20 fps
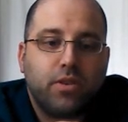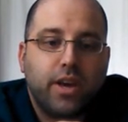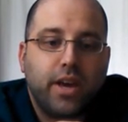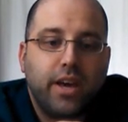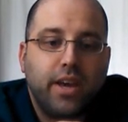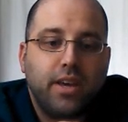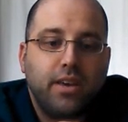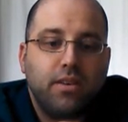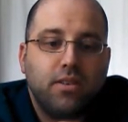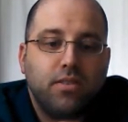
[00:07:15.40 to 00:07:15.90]

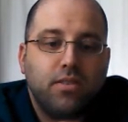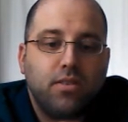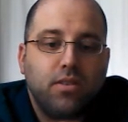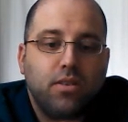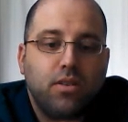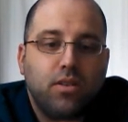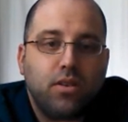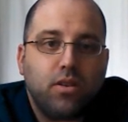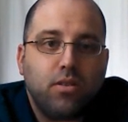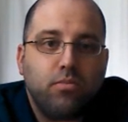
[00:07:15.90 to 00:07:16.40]
Okay?
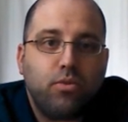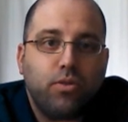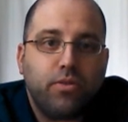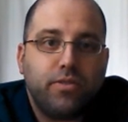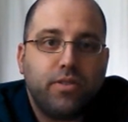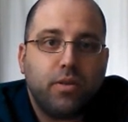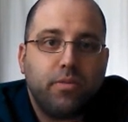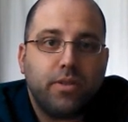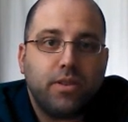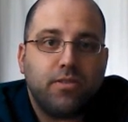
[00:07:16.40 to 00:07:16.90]

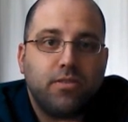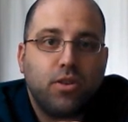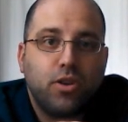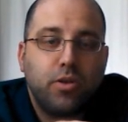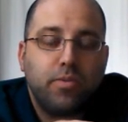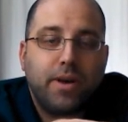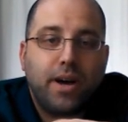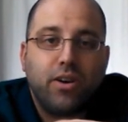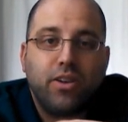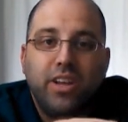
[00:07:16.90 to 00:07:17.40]
Pulled some of the
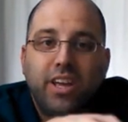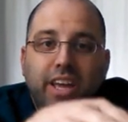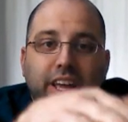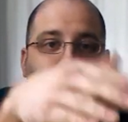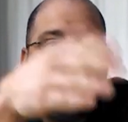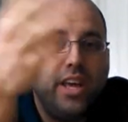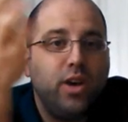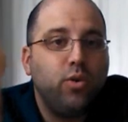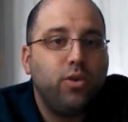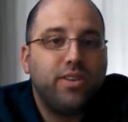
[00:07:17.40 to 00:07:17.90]
sodium out.
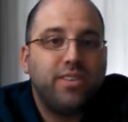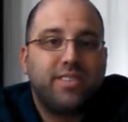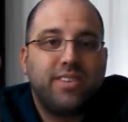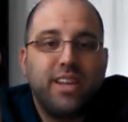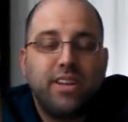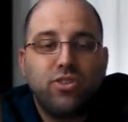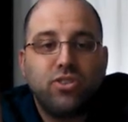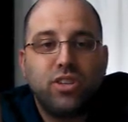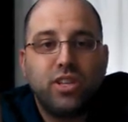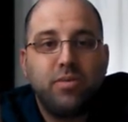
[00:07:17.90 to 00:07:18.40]
It would
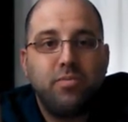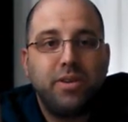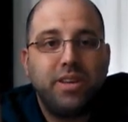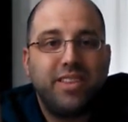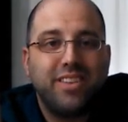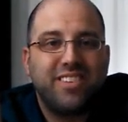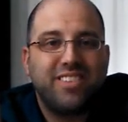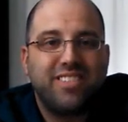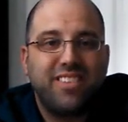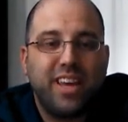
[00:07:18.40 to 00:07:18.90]
essentially
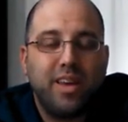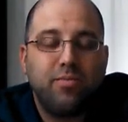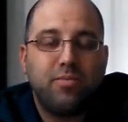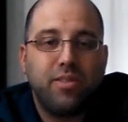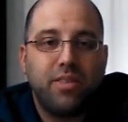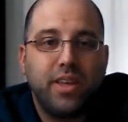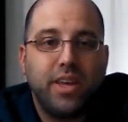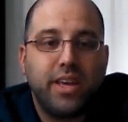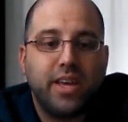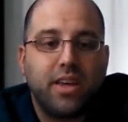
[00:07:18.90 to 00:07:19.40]
be the
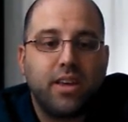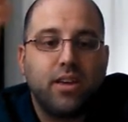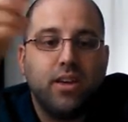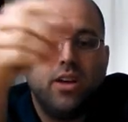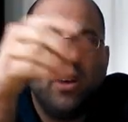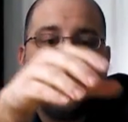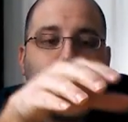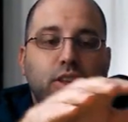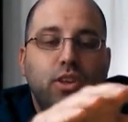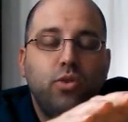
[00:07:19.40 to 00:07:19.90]
same thing.
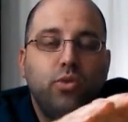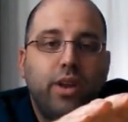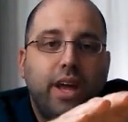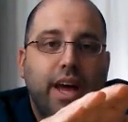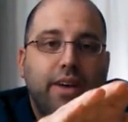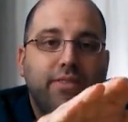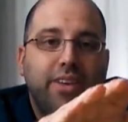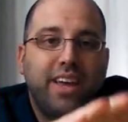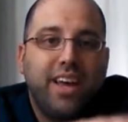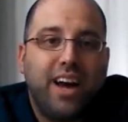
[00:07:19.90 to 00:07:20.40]
You would
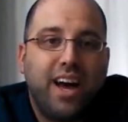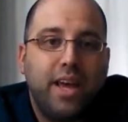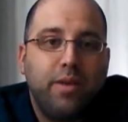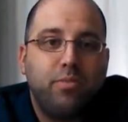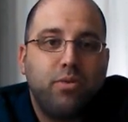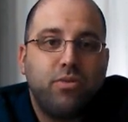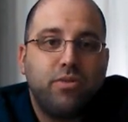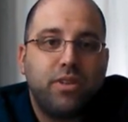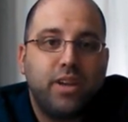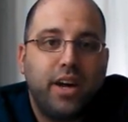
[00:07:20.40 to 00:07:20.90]
have a
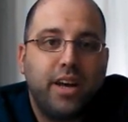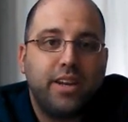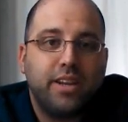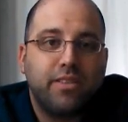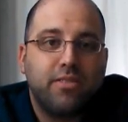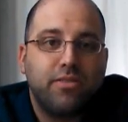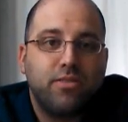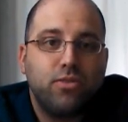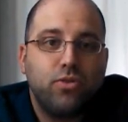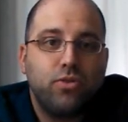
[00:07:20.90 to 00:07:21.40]

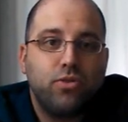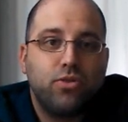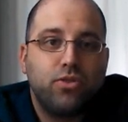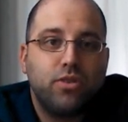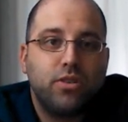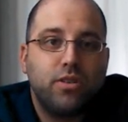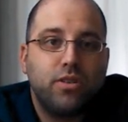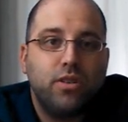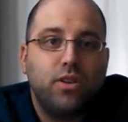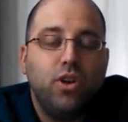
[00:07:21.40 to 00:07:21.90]
hypotonic
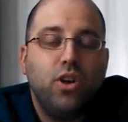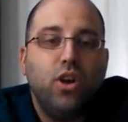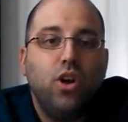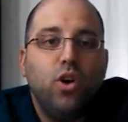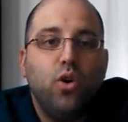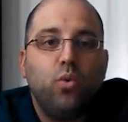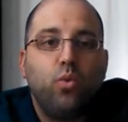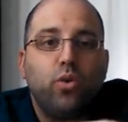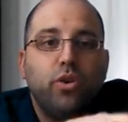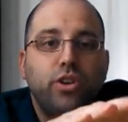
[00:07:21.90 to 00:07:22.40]
solution
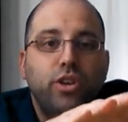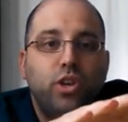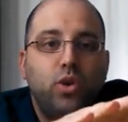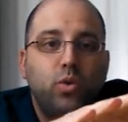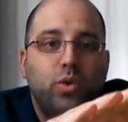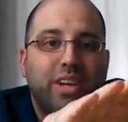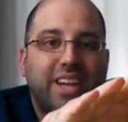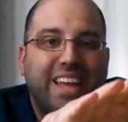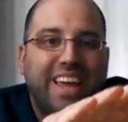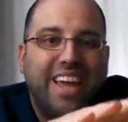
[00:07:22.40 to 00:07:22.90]
where
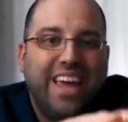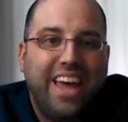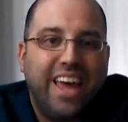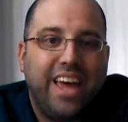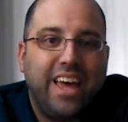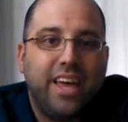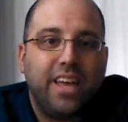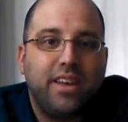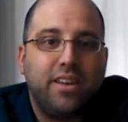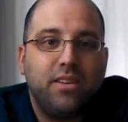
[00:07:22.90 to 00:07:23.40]
you would
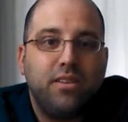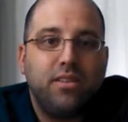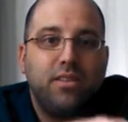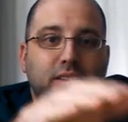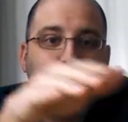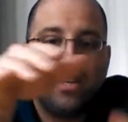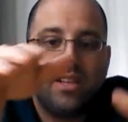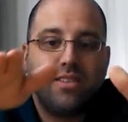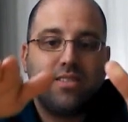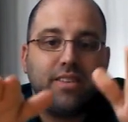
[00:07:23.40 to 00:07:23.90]
again,
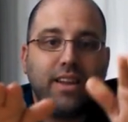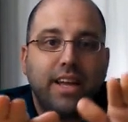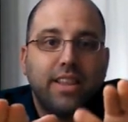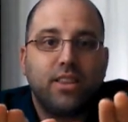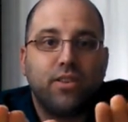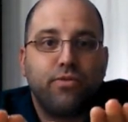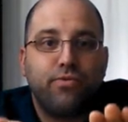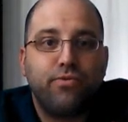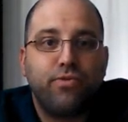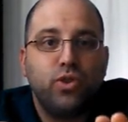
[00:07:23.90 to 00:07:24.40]
it's
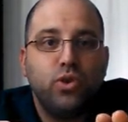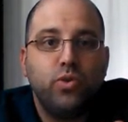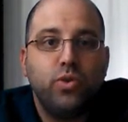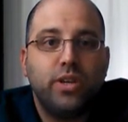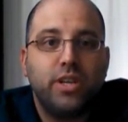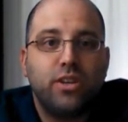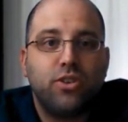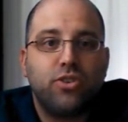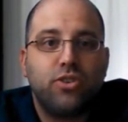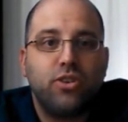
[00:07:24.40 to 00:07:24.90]
not the
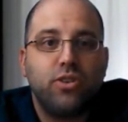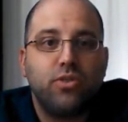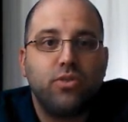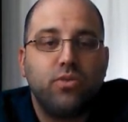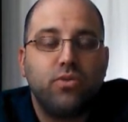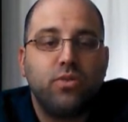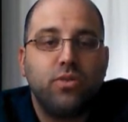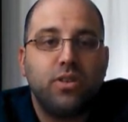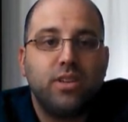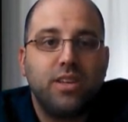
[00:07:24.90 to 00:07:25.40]
fluid
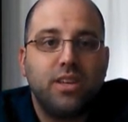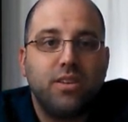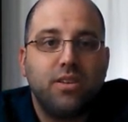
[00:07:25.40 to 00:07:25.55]
issue,